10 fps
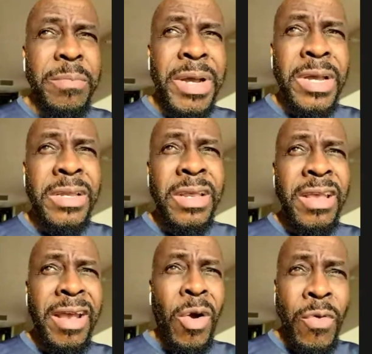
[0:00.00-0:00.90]
But
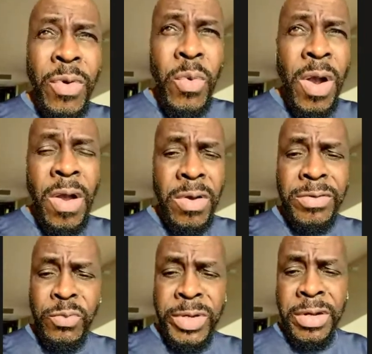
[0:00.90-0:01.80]
overall,
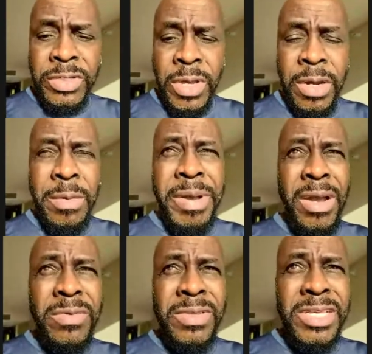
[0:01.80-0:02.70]
as we're going to talk
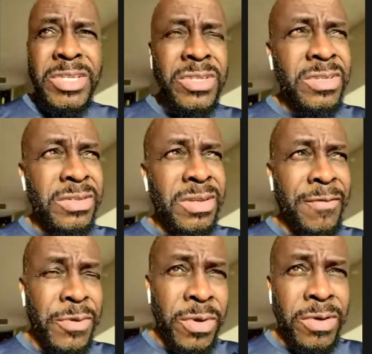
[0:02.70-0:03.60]
about this,
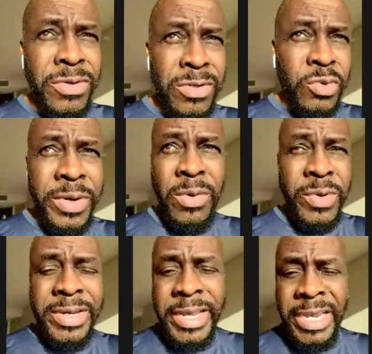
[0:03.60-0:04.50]
if you're on your
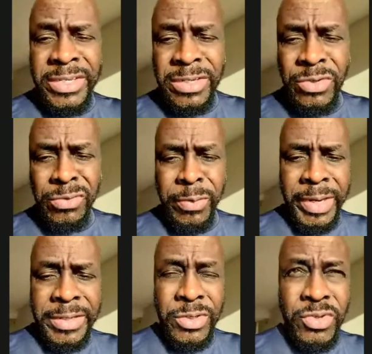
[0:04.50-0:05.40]
21 days to
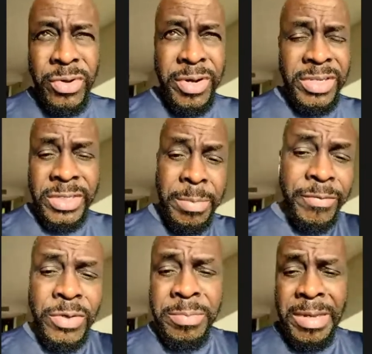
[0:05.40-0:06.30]
greatness journey, some
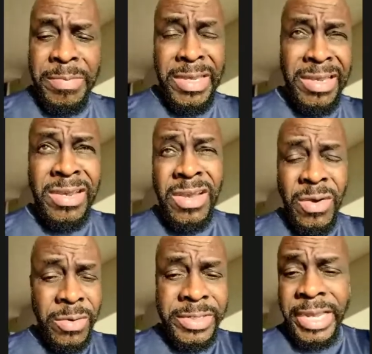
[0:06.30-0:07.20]
of you may be
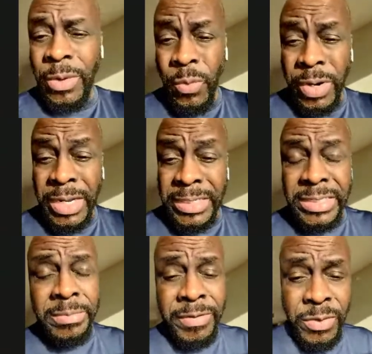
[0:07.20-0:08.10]
on day 1,
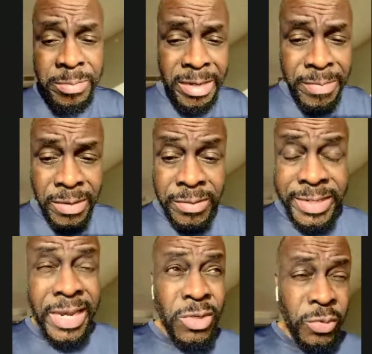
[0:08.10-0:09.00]
some of you may be on
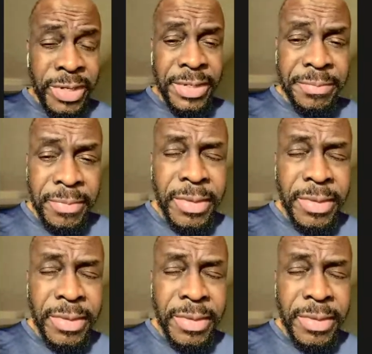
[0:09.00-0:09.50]
day 20.